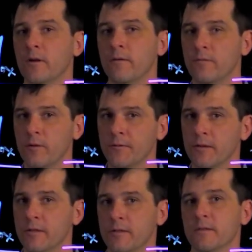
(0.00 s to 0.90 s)

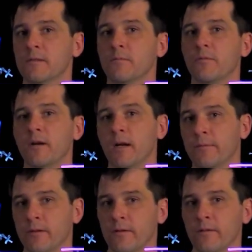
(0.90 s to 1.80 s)
voltages,
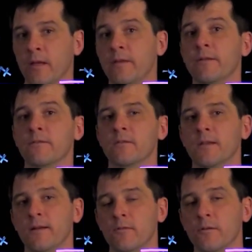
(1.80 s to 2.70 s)
perhaps at a slightly different
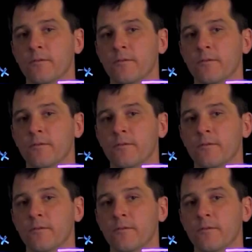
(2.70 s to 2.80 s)
level.